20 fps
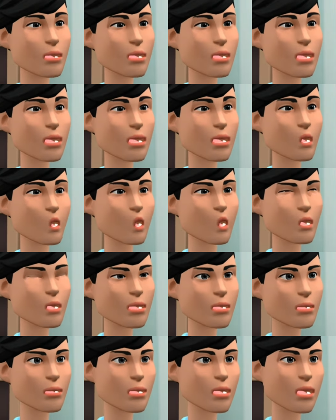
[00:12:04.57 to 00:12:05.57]
taking water
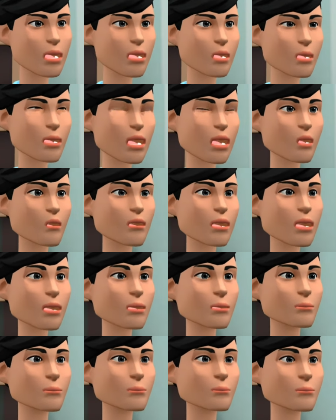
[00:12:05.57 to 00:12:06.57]
at regular
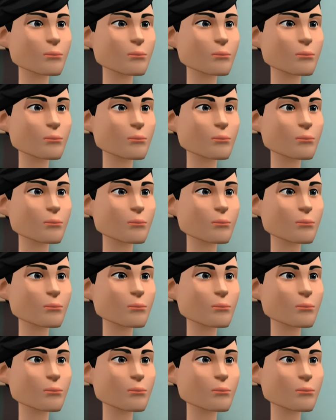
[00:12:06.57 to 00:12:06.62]
intervals.